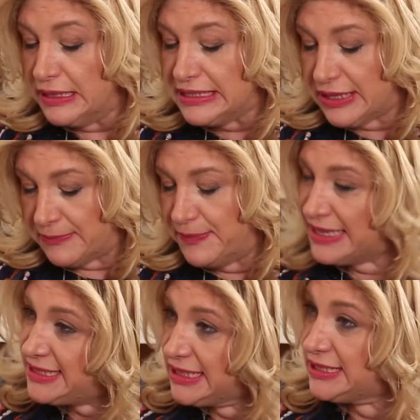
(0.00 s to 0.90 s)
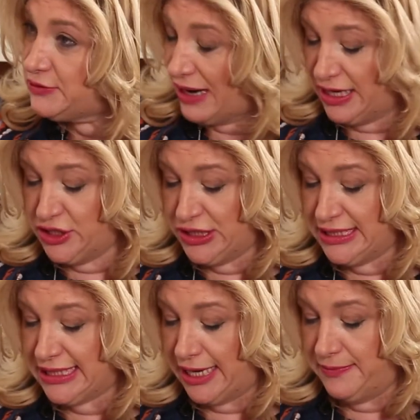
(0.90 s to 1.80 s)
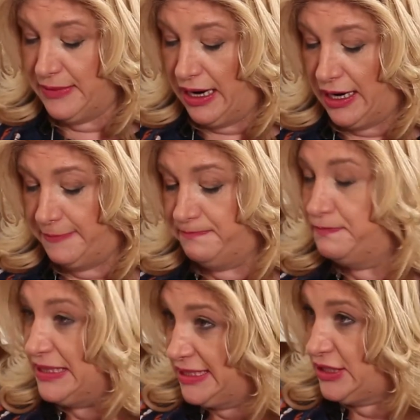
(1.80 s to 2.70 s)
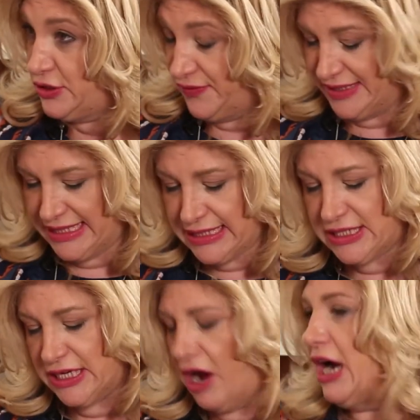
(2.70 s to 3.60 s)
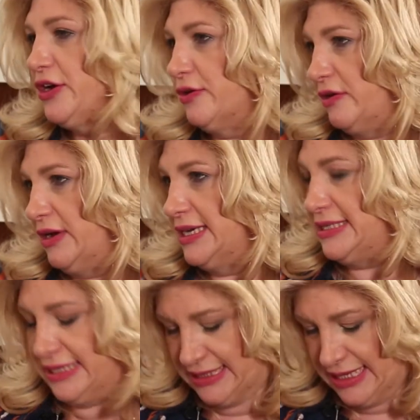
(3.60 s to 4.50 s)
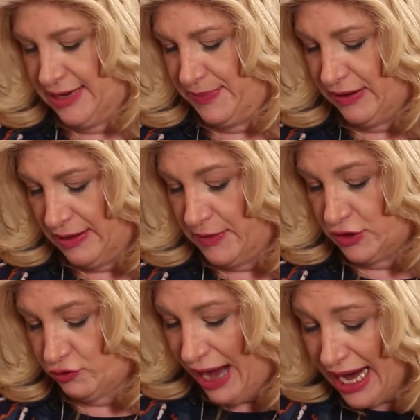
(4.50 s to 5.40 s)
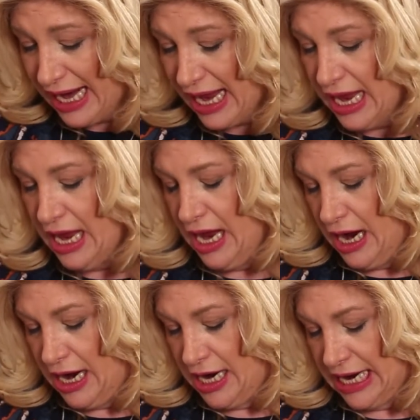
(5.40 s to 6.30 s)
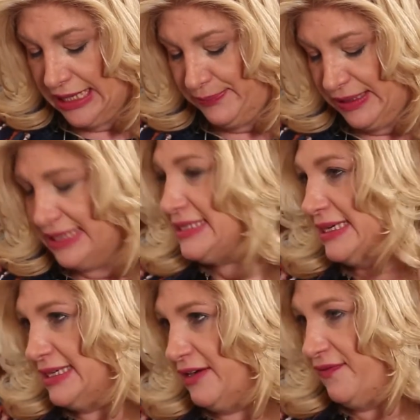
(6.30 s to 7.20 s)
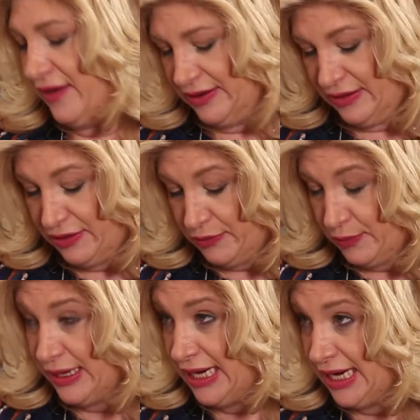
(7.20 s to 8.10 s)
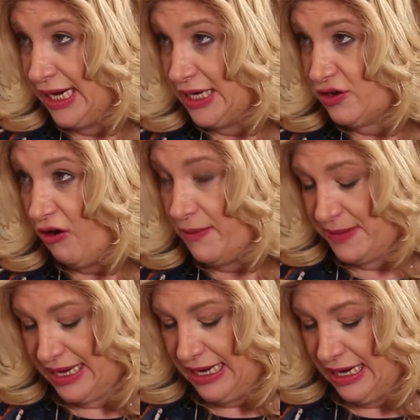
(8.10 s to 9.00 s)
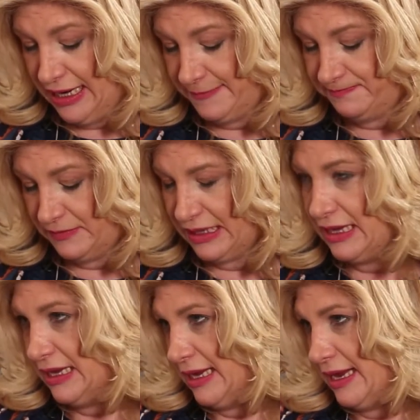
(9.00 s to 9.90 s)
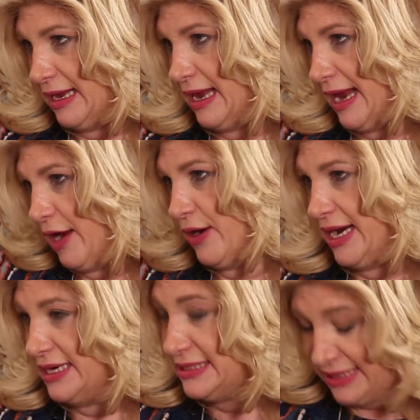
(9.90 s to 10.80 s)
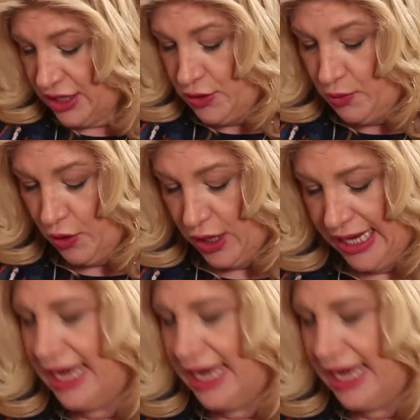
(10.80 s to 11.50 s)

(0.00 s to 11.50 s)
some basic strategies and business services to guide your clients into keeping them on track. Please identify the 3 top areas that you work